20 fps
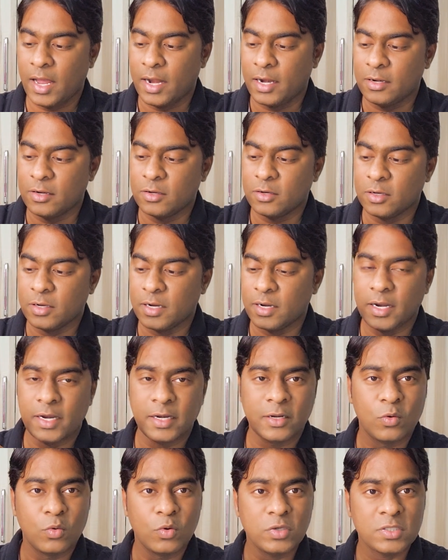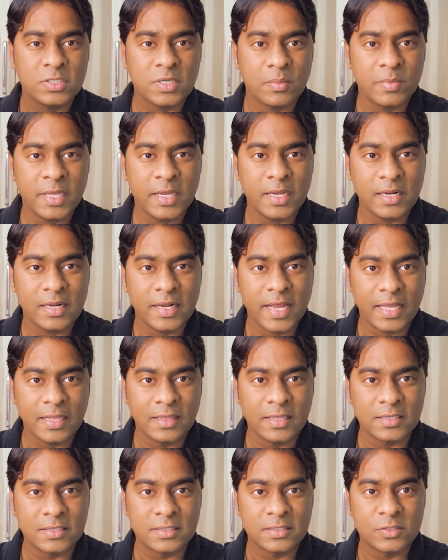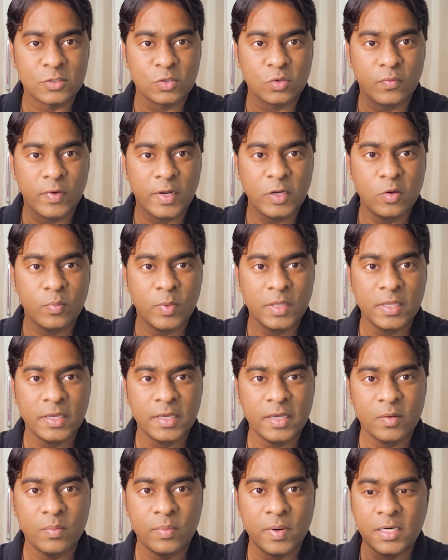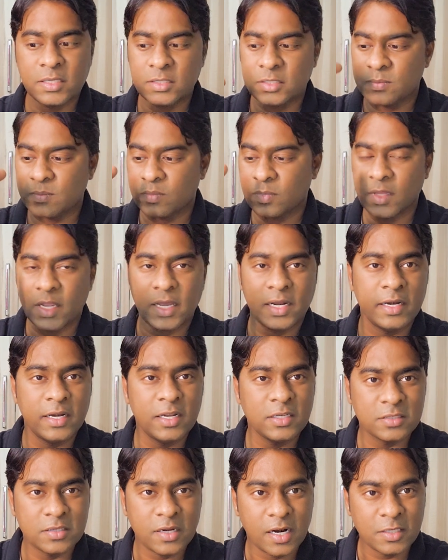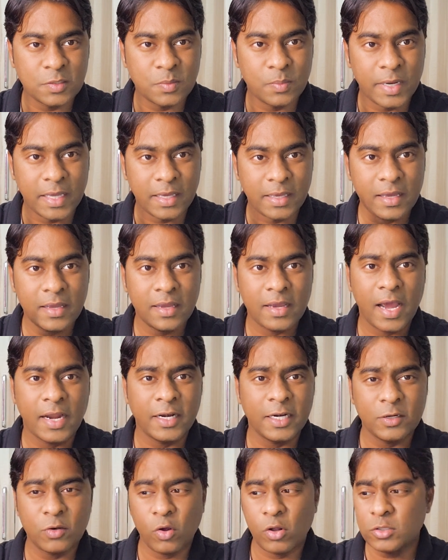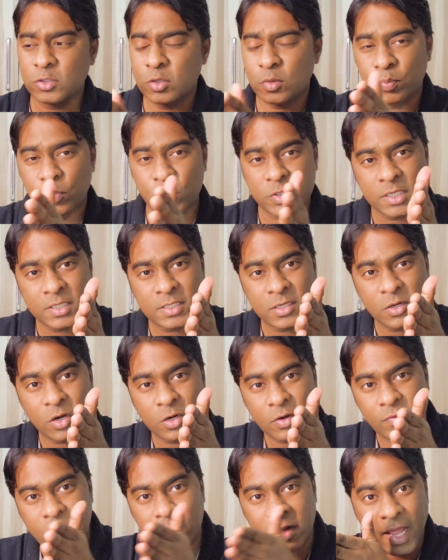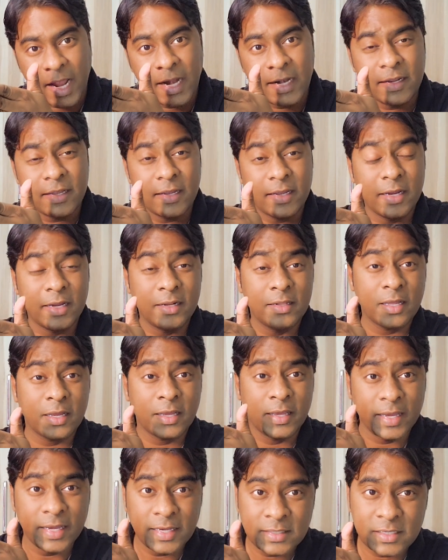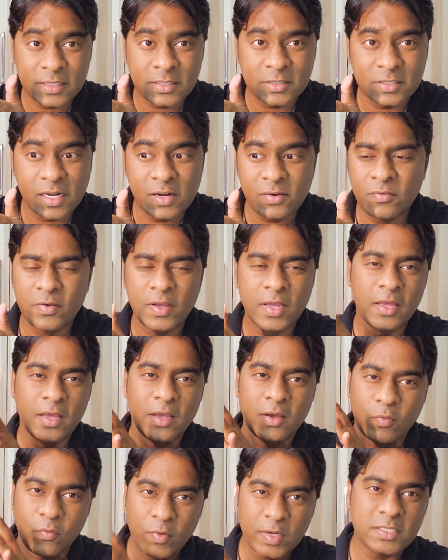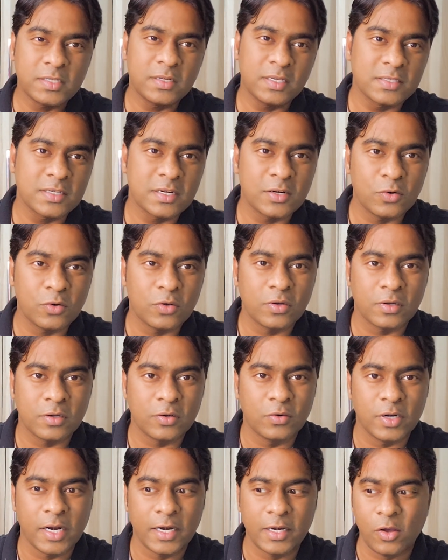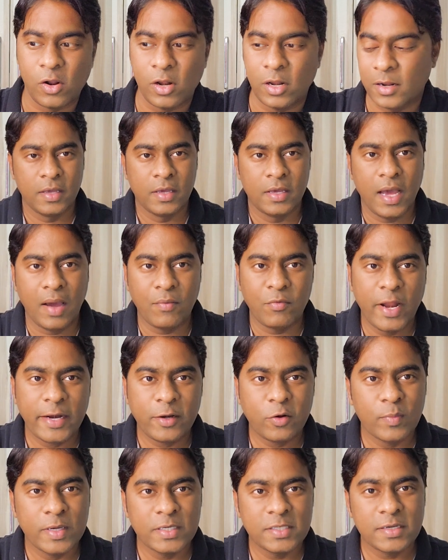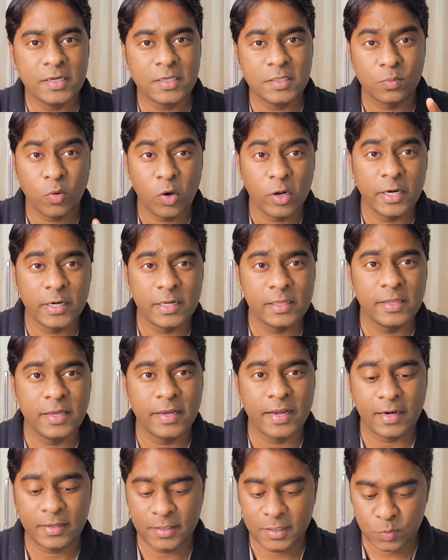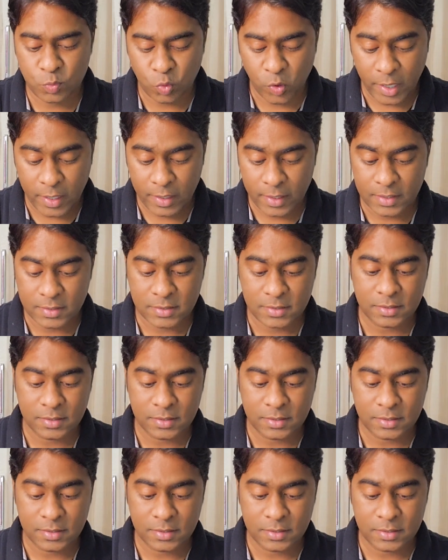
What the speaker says: And it goes something like this. So when you open the earbuds, the LED starts blinking, and it also pushes a lot of light in the case itself, which doesn't look good at all. I would like to mention a small little thing at this point,